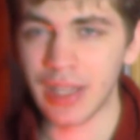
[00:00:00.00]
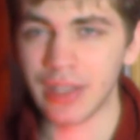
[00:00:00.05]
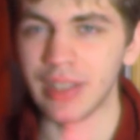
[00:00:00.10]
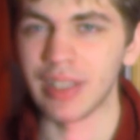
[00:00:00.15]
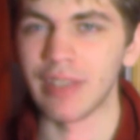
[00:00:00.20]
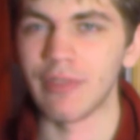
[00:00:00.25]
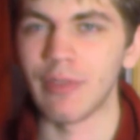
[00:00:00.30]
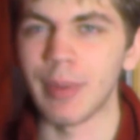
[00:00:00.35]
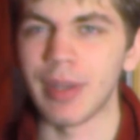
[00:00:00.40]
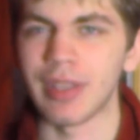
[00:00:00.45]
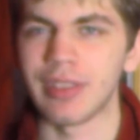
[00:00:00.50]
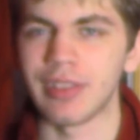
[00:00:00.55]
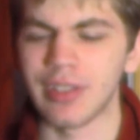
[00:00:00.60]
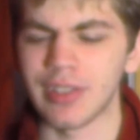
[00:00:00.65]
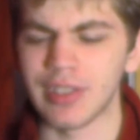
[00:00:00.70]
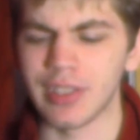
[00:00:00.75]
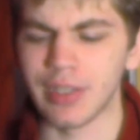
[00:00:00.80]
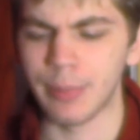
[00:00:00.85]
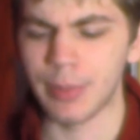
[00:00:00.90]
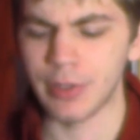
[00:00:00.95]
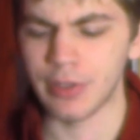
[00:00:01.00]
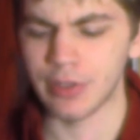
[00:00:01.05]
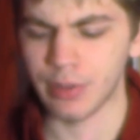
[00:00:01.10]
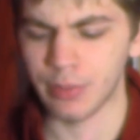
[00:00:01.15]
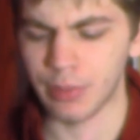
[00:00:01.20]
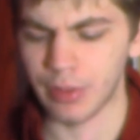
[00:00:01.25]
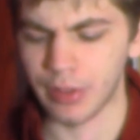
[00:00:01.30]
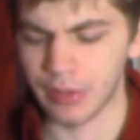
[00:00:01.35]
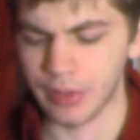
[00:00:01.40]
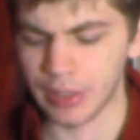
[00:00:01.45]
to give you my thoughts on the picture
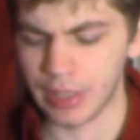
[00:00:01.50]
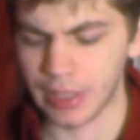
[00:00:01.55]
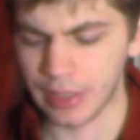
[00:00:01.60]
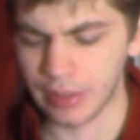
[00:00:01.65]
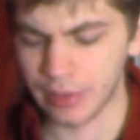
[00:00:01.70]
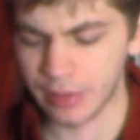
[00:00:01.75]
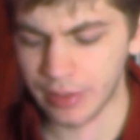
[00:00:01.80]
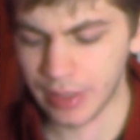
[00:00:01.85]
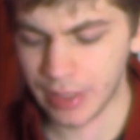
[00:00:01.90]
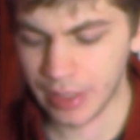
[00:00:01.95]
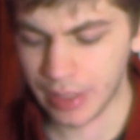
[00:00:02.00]
quality.